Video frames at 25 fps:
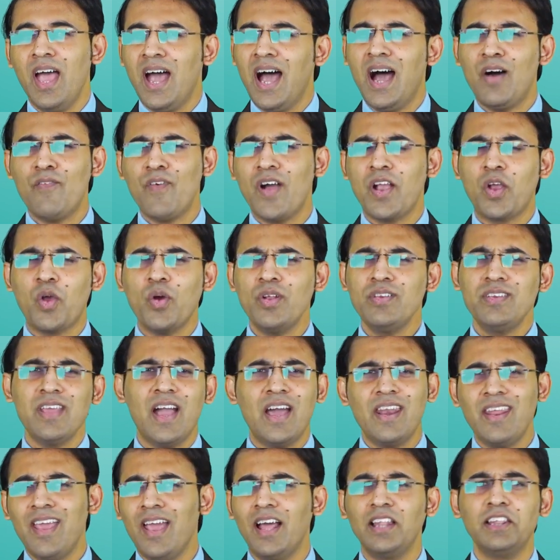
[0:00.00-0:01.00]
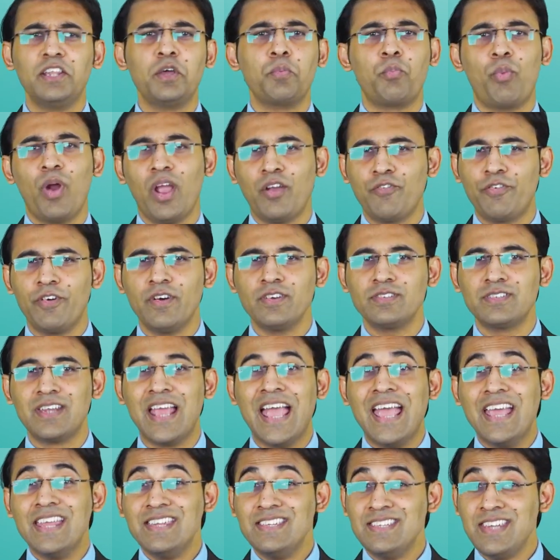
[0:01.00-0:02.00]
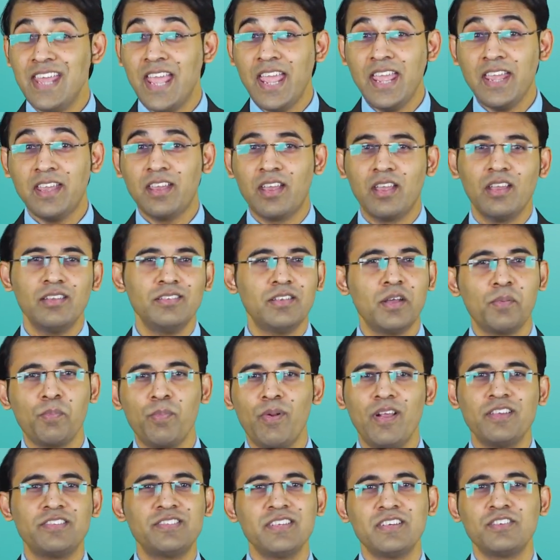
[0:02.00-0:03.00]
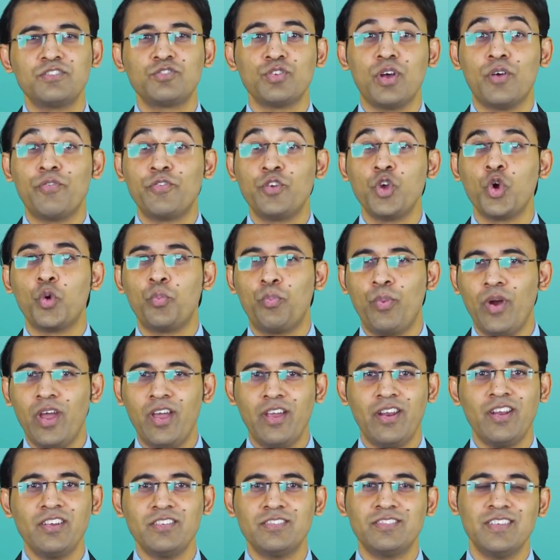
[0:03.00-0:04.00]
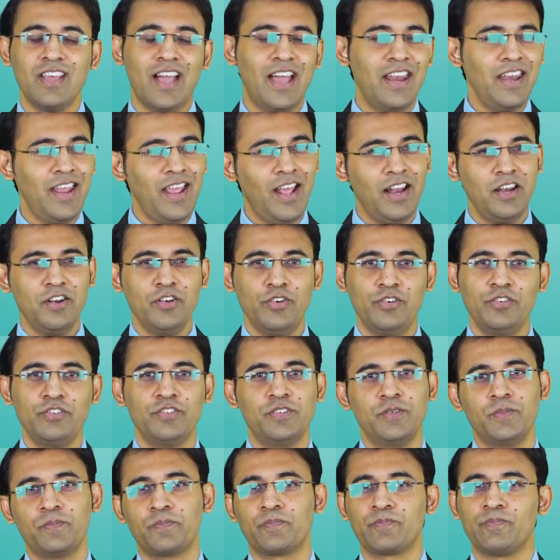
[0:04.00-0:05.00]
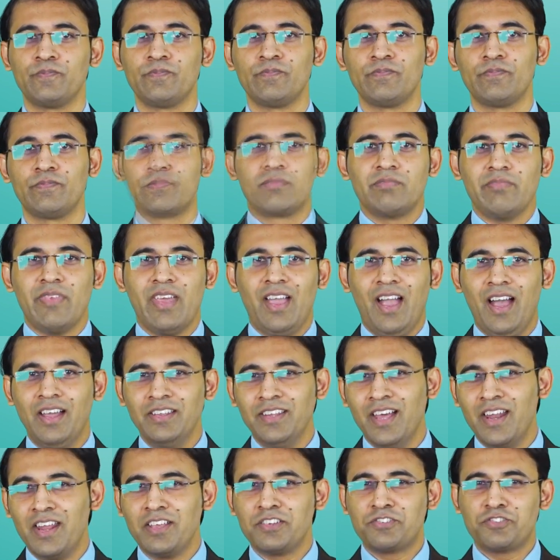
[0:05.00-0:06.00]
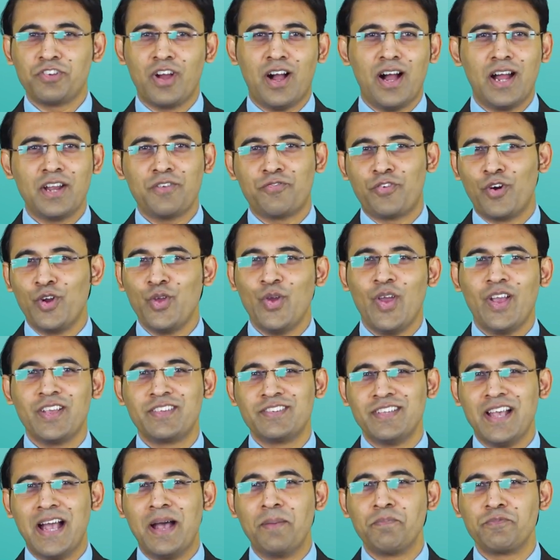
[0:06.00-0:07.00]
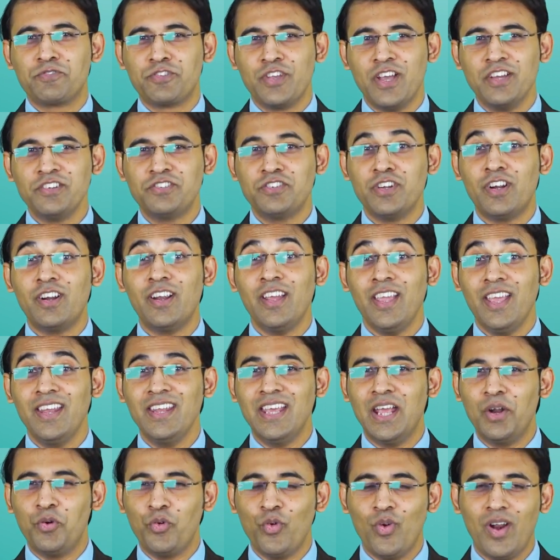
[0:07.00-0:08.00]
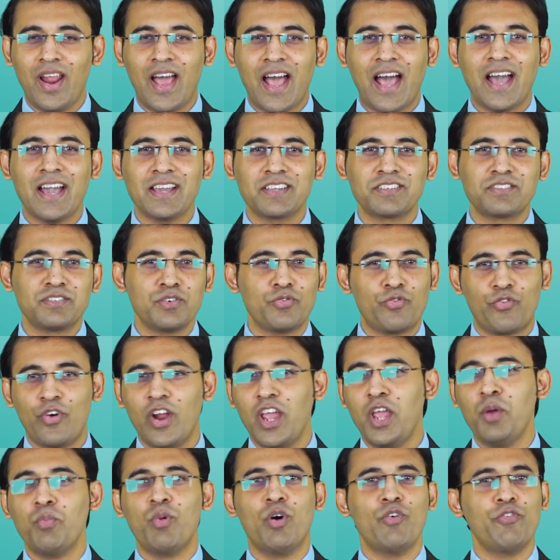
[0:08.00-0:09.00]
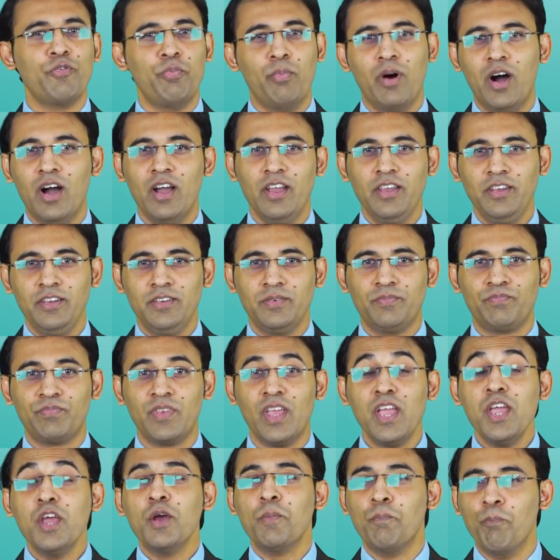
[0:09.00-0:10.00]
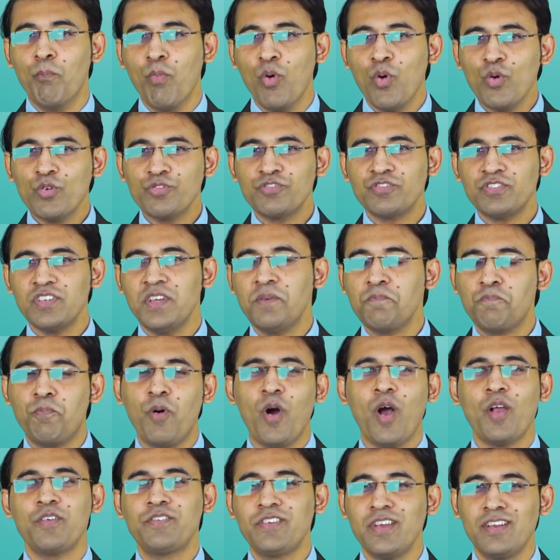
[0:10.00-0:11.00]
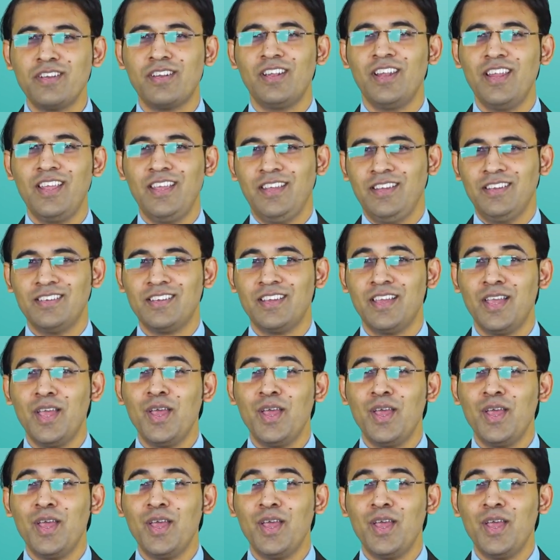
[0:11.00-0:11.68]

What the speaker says: Have a good and healthy breakfast. Take the blessings of your parents and elders. And then start for your exam center in a relaxed frame of mind. Most importantly,